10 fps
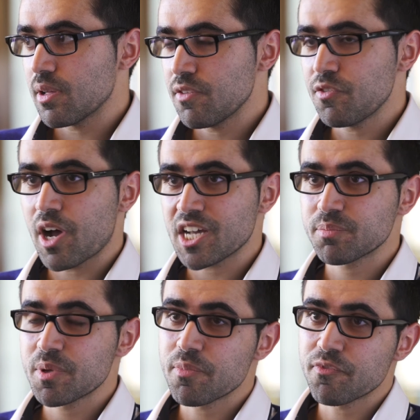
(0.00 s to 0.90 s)
If you
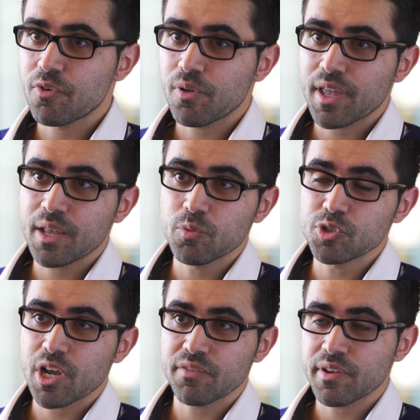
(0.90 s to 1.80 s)
asked me before then,
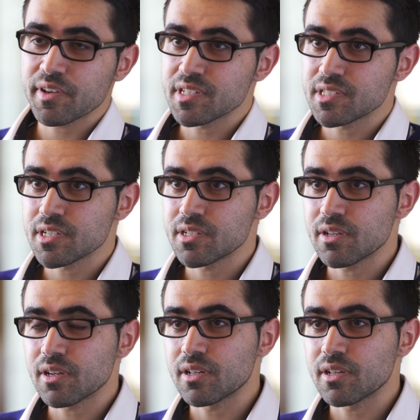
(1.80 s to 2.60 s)
would you have ever considered